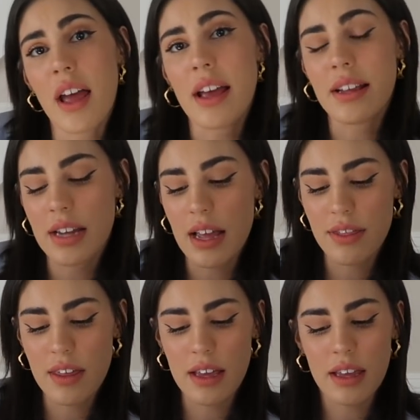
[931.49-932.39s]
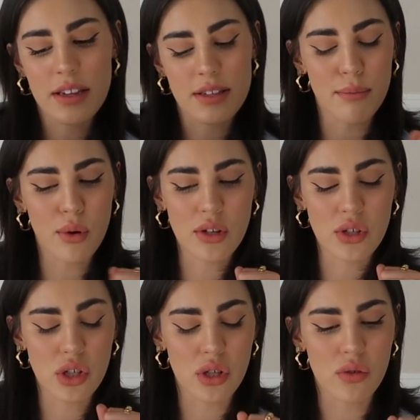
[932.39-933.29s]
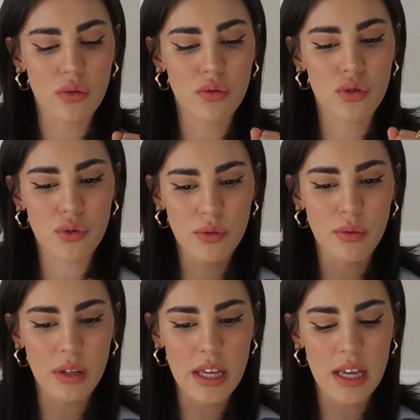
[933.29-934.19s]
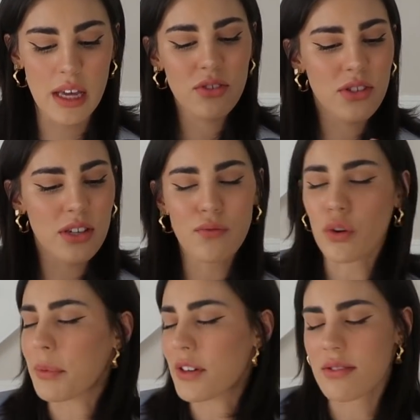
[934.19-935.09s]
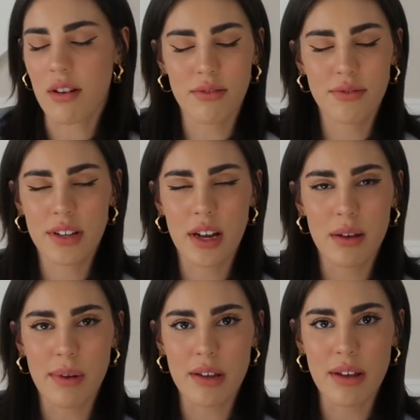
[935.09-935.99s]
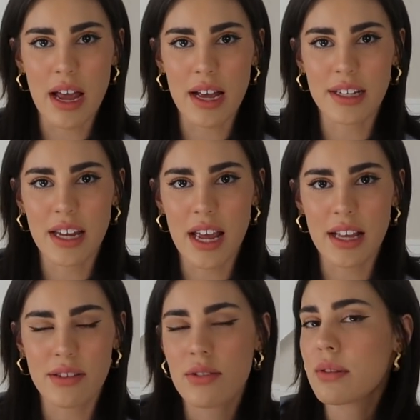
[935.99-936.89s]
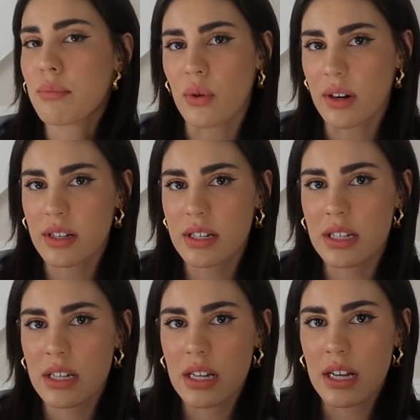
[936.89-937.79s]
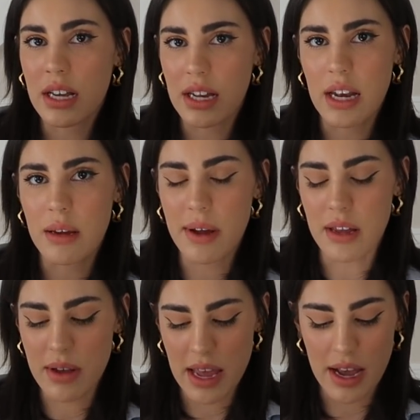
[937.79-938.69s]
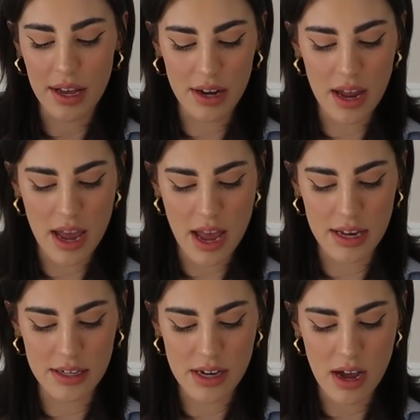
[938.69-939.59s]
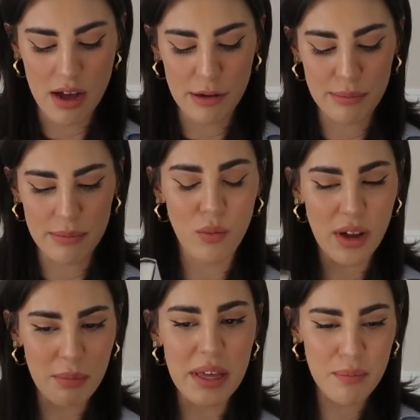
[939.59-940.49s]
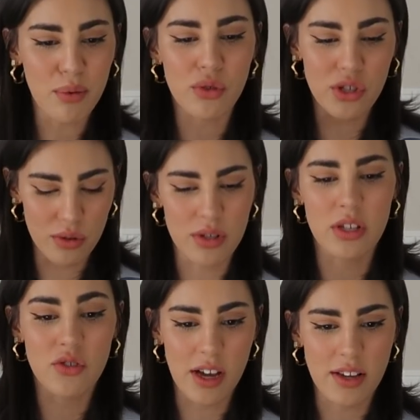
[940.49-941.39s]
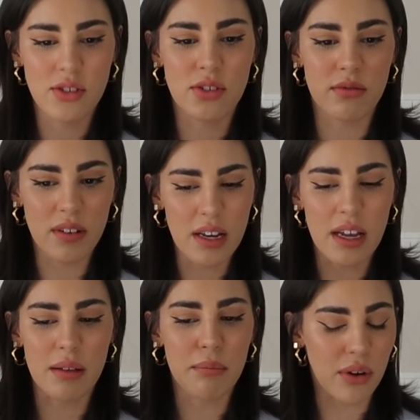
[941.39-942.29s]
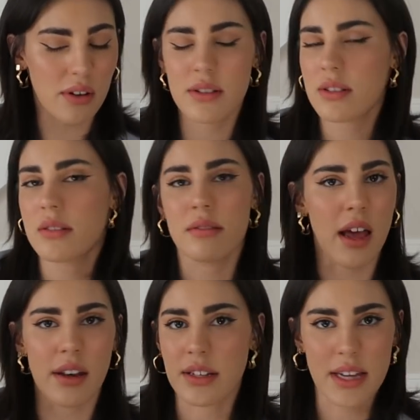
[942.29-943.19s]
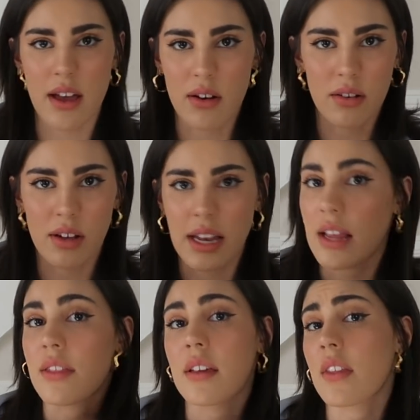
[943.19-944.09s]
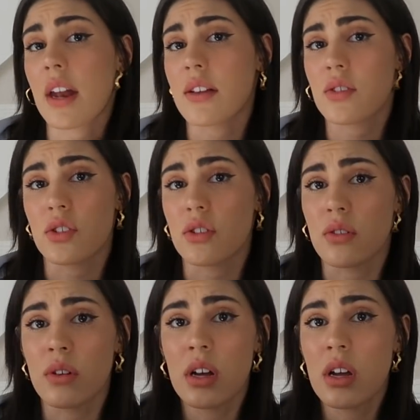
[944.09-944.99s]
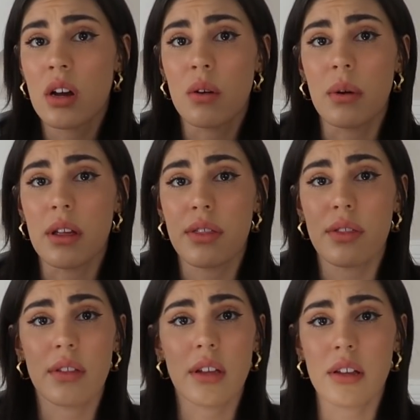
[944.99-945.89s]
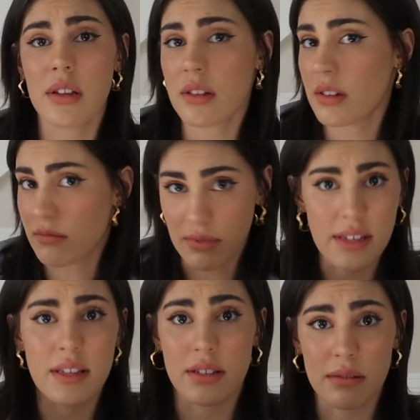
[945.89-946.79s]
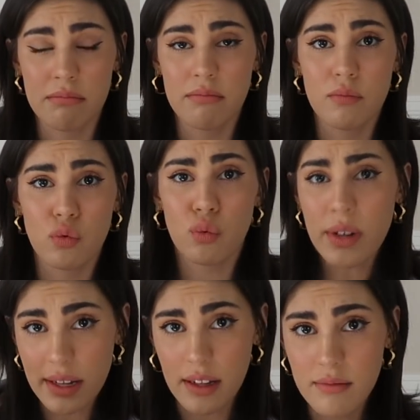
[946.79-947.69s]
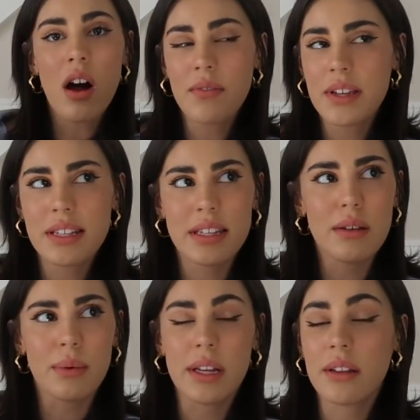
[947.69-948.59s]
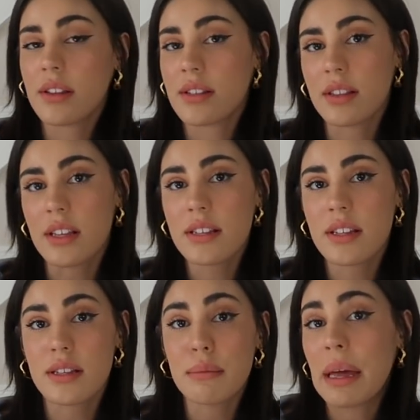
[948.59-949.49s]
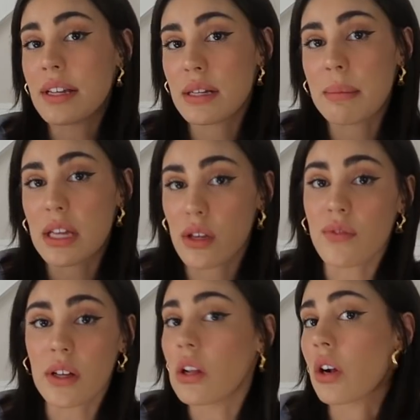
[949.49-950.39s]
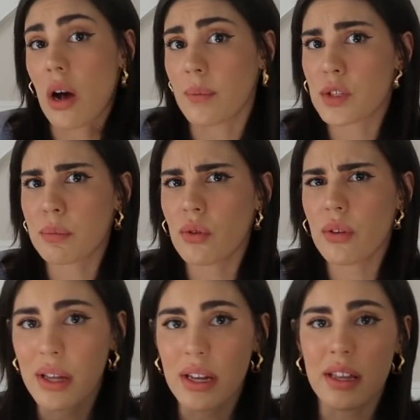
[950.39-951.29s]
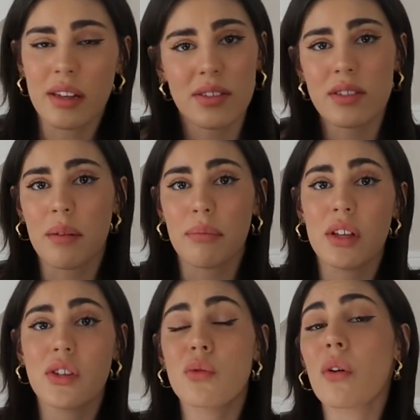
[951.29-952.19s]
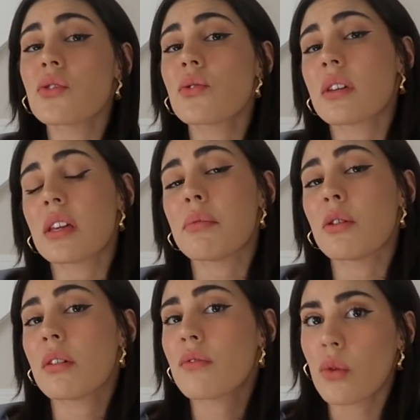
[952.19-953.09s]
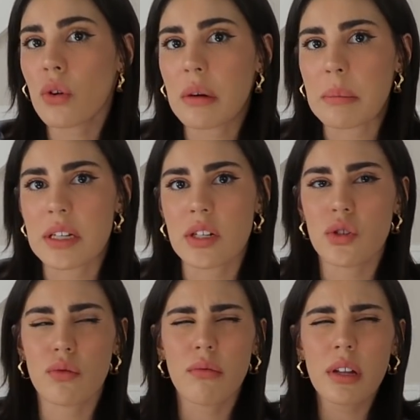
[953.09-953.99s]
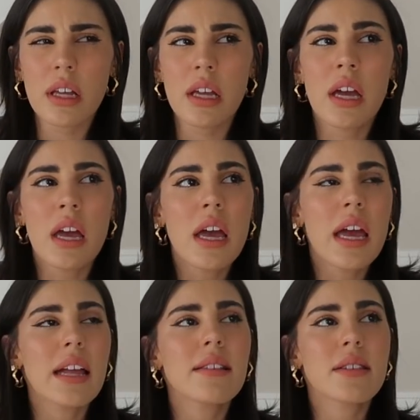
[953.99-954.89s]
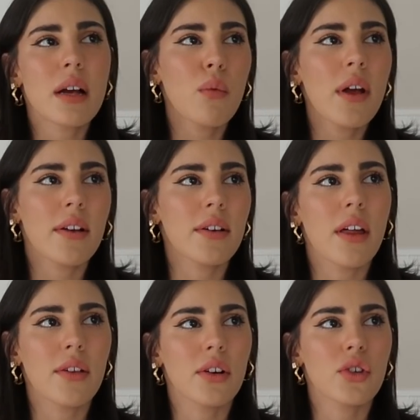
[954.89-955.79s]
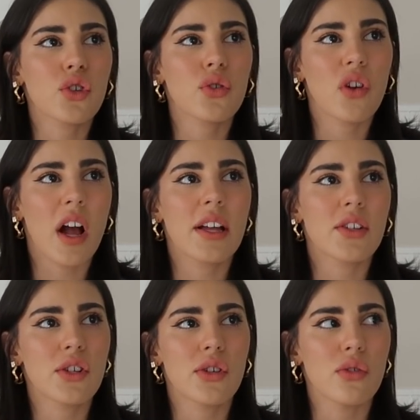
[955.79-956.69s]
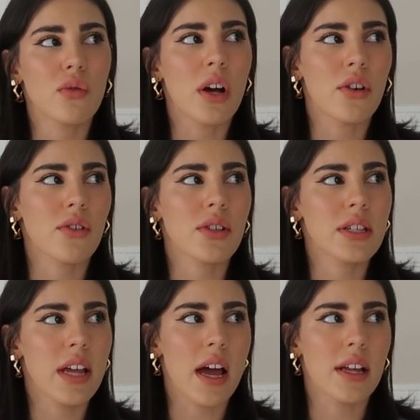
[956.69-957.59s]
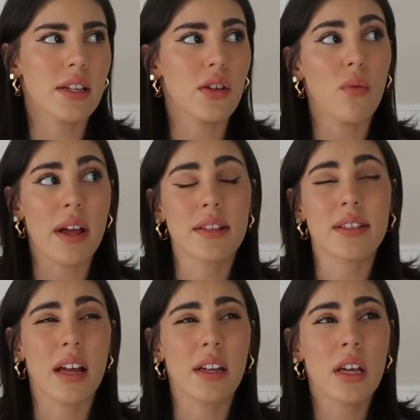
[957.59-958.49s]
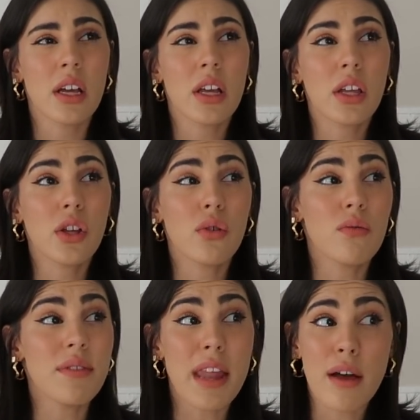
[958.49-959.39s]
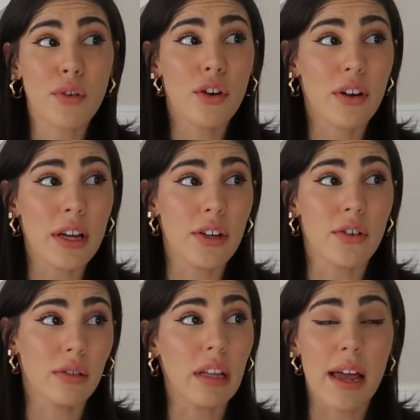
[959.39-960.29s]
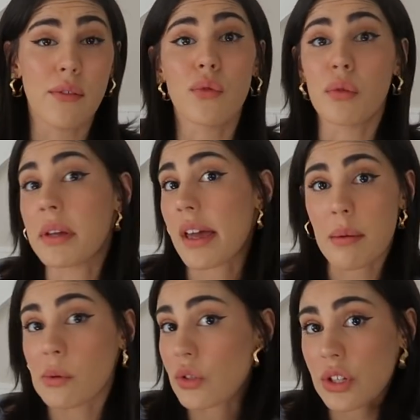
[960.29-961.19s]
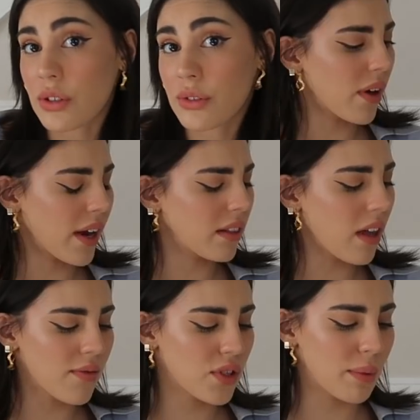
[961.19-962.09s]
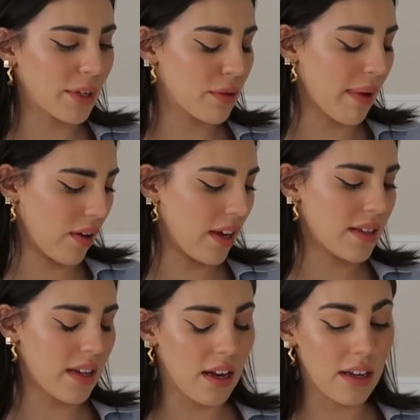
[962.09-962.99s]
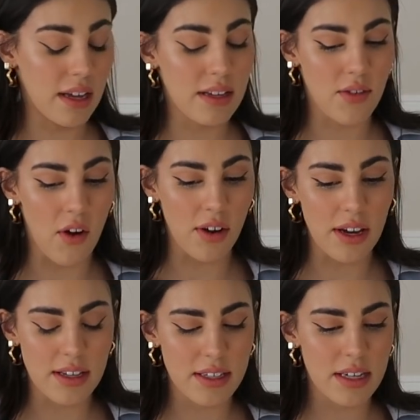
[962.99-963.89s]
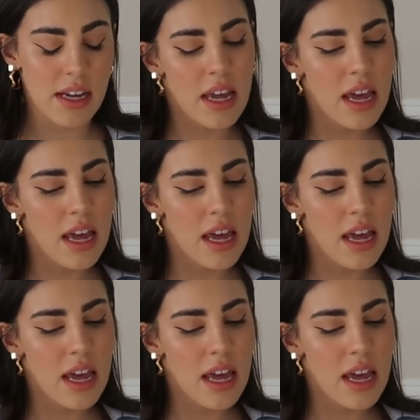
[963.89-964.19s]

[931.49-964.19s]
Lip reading: And I think it is important to truly just inform yourself in any way you can and support in any way you can. And when people do suggest reading books that entail anything that has to do with racism, read it. Obviously, reading things like this is meant to make you feel uncomfortable, but it is something to also keep you informed and to really, in some way or another, try to understand in ways that you never in your life will be able to. What I love so much about it is that it is honest